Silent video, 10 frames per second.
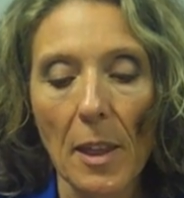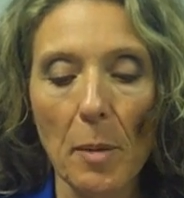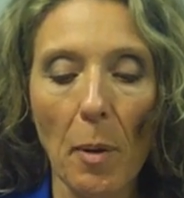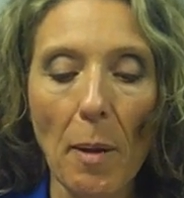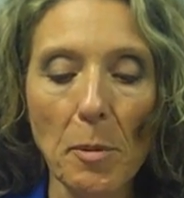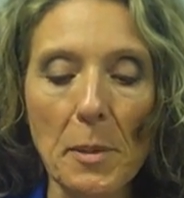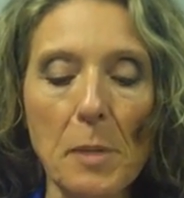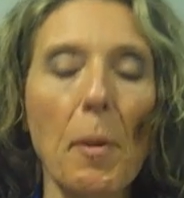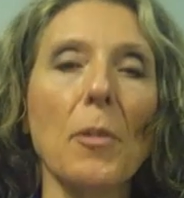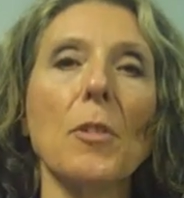The problem is
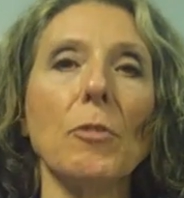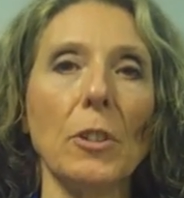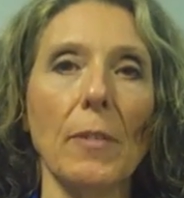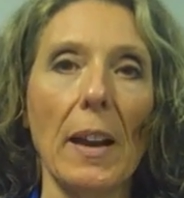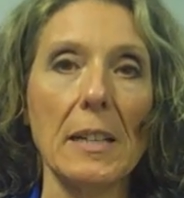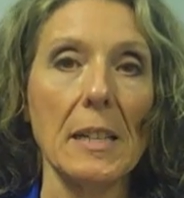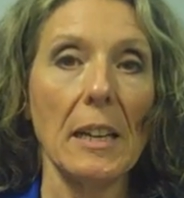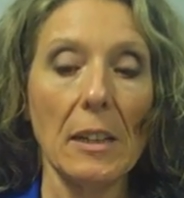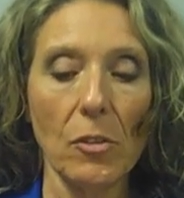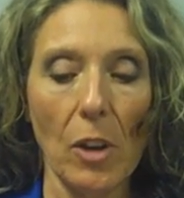both the flu
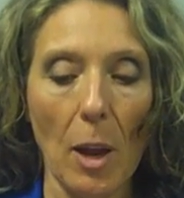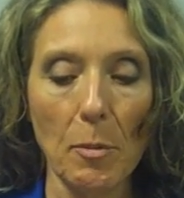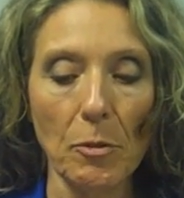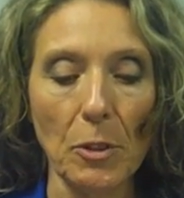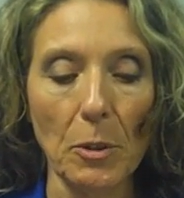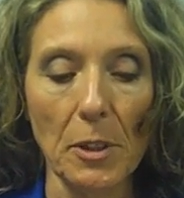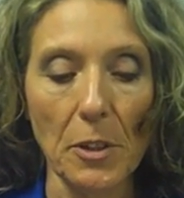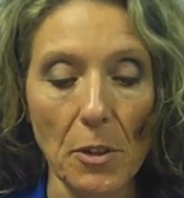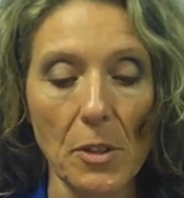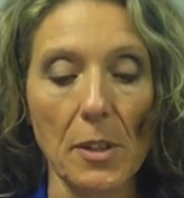vaccine and Tamiflu are
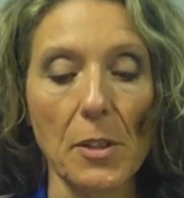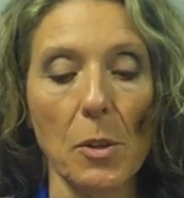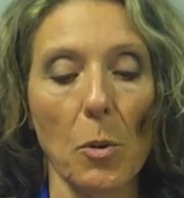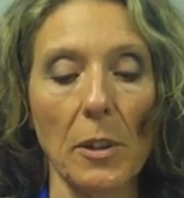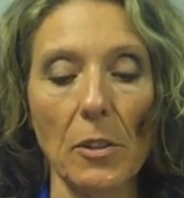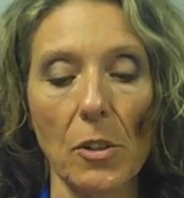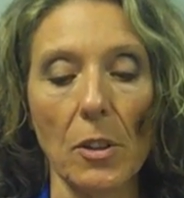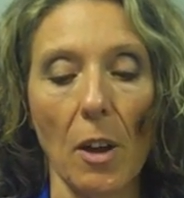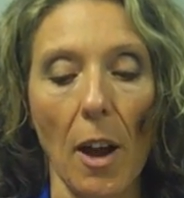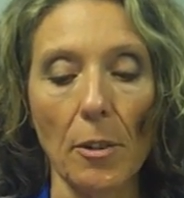useless according to the
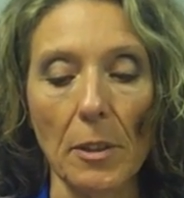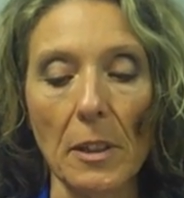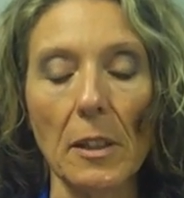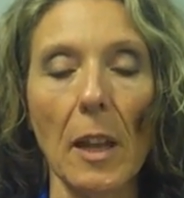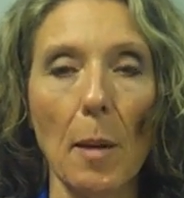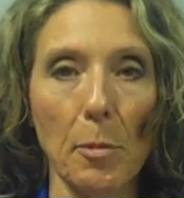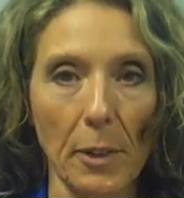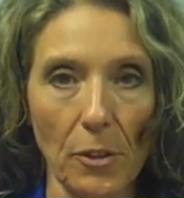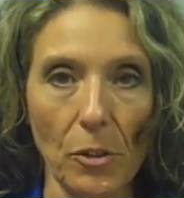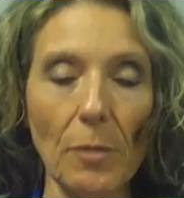Cochrane
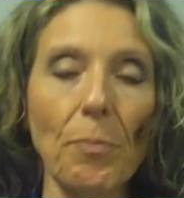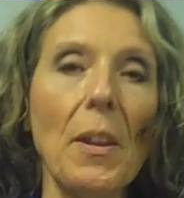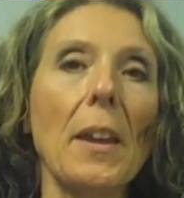collaboration.